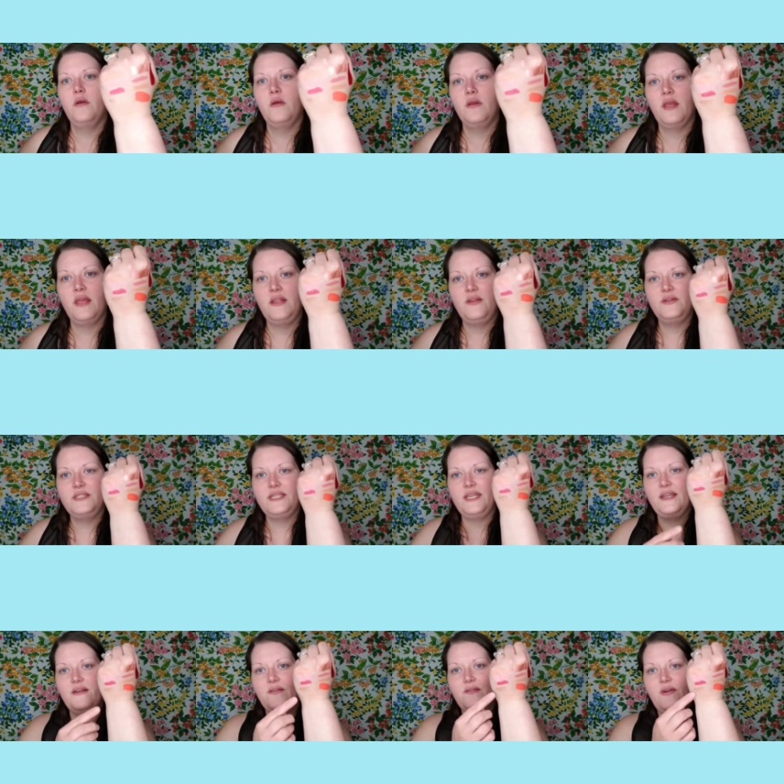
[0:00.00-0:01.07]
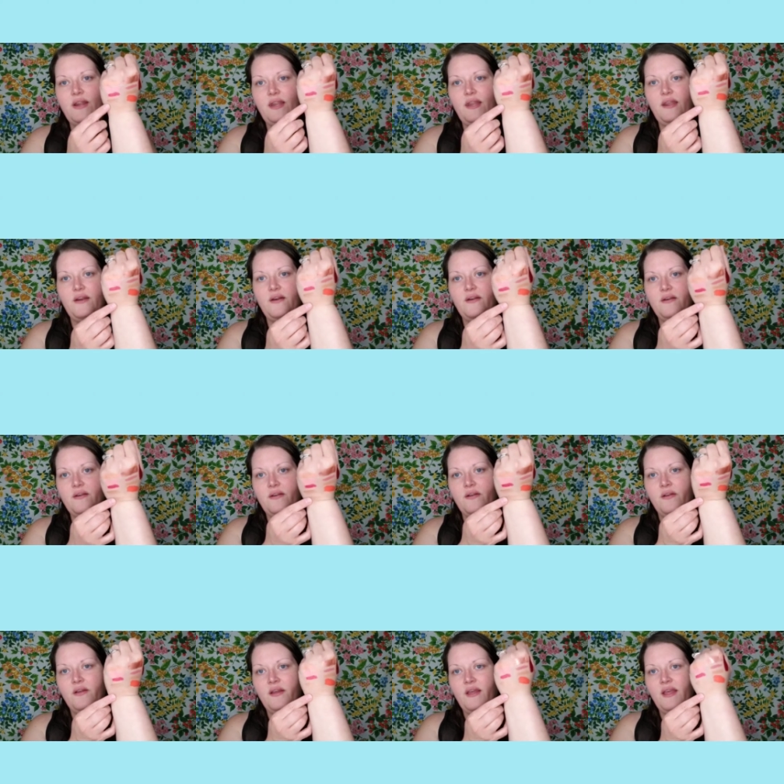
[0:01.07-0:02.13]
Can you see it right here?
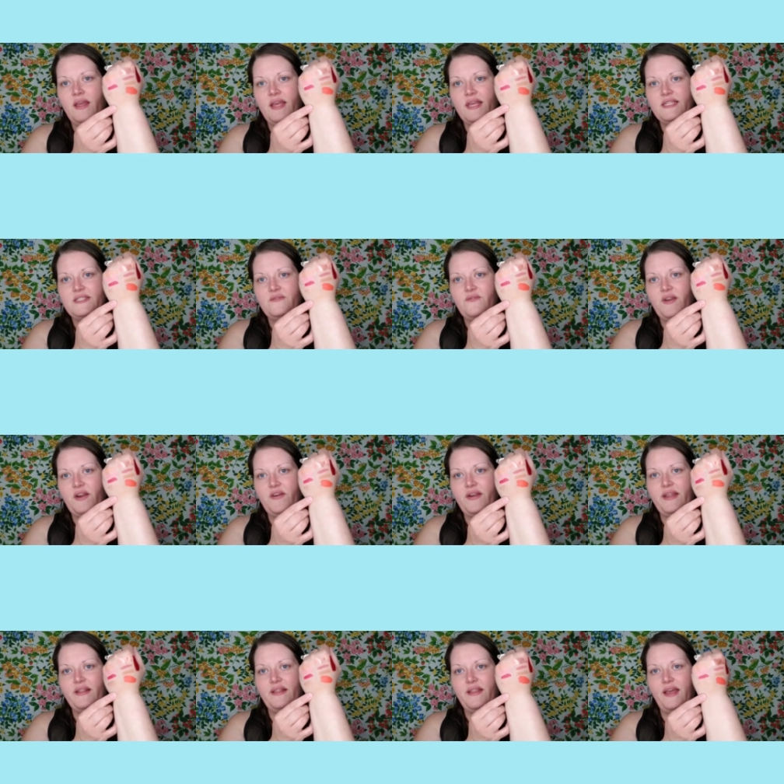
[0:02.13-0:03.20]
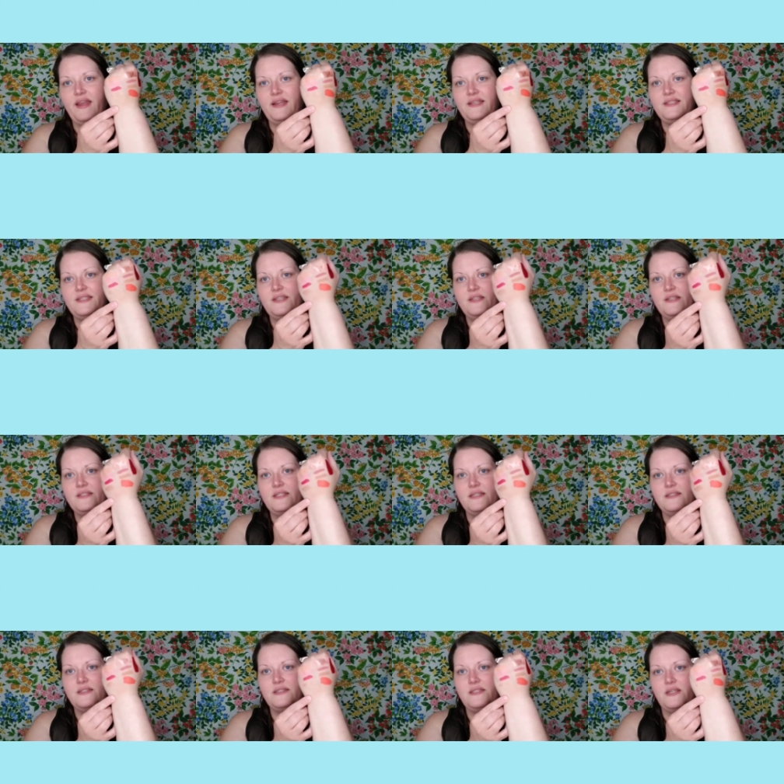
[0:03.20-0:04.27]
It's very light
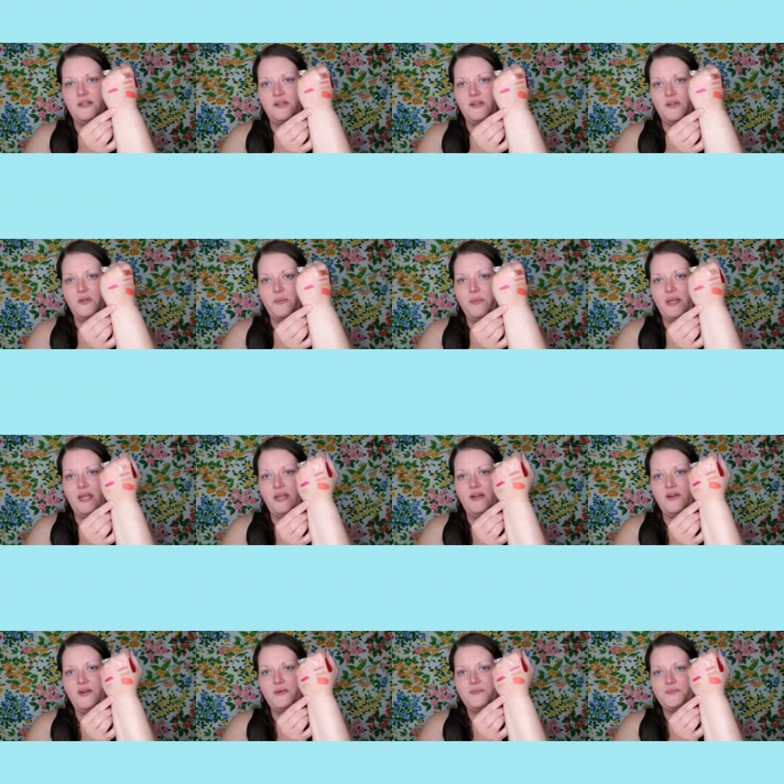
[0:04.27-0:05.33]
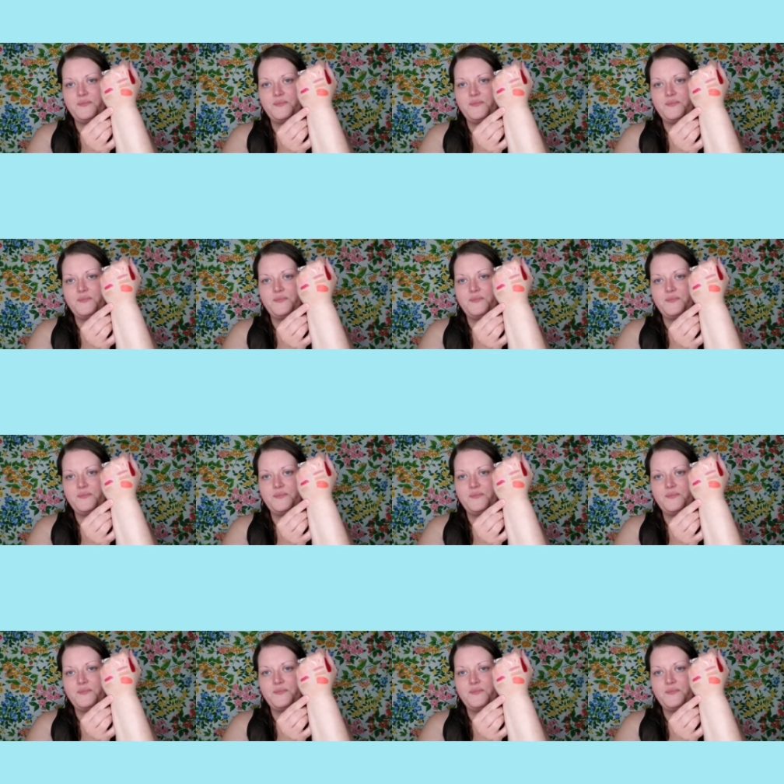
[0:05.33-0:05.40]
since it's an illuminator.